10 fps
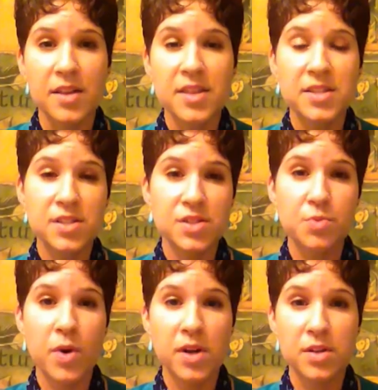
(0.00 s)
This
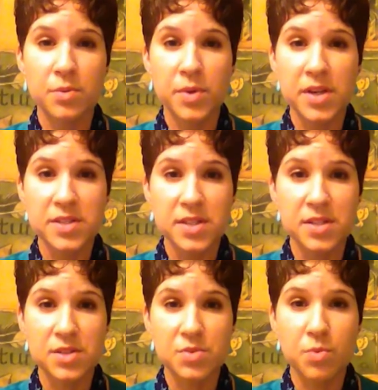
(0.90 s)
is one of the
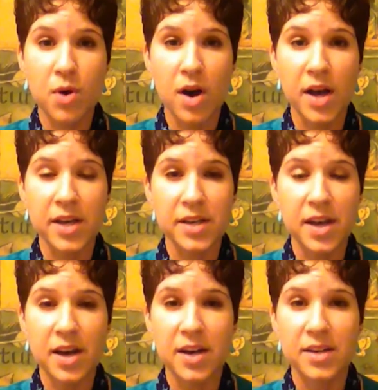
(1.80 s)
reasons why
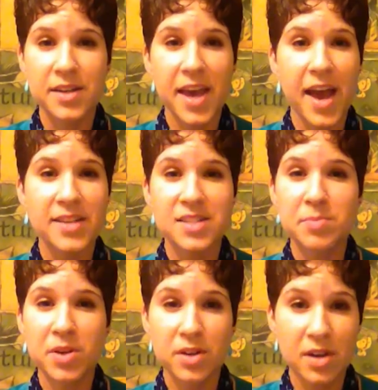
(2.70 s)
Cat
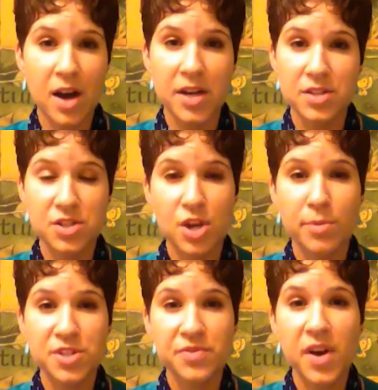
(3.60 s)
Spirit Guide is so
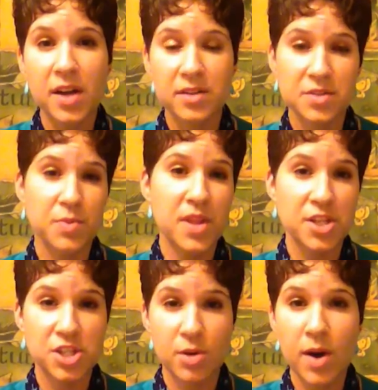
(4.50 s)
much fun, because when
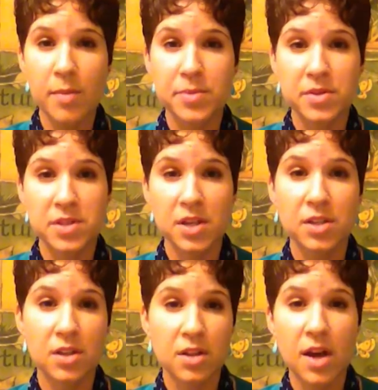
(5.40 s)
they show up, they're
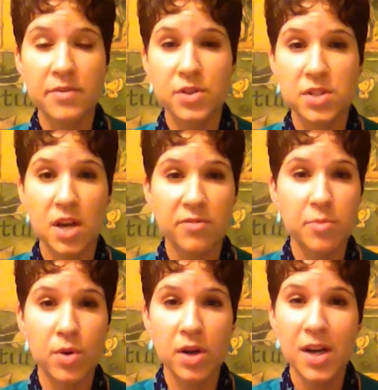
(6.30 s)
telling you to love yourself
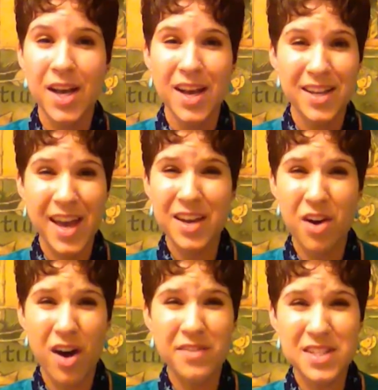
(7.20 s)
more.
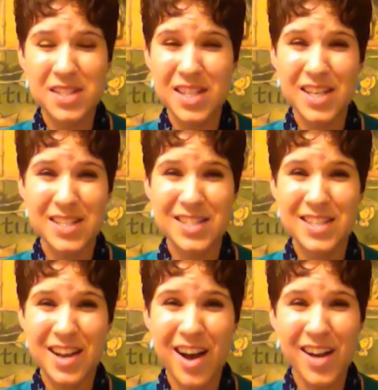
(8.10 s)
Cat obviously is
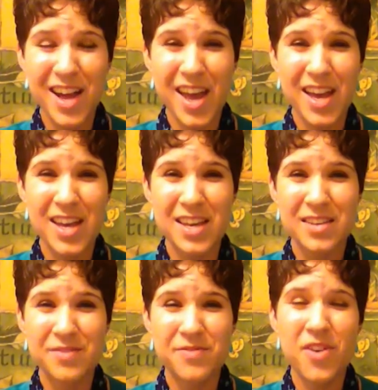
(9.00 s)
not
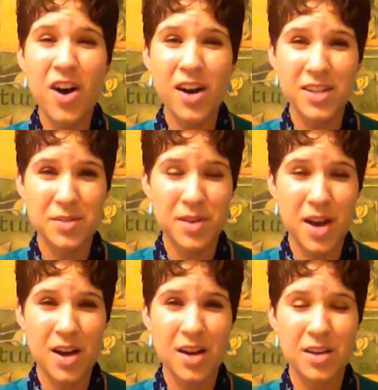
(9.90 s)
very fond
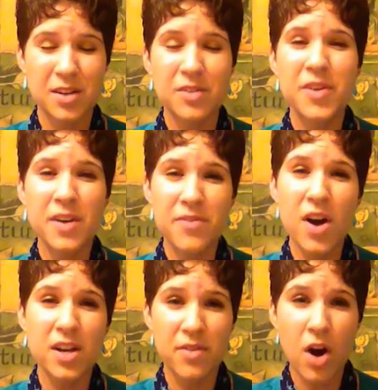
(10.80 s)

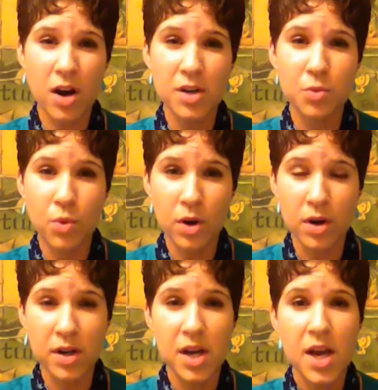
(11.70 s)
of hard
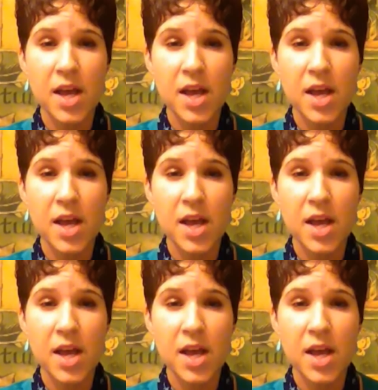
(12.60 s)
work.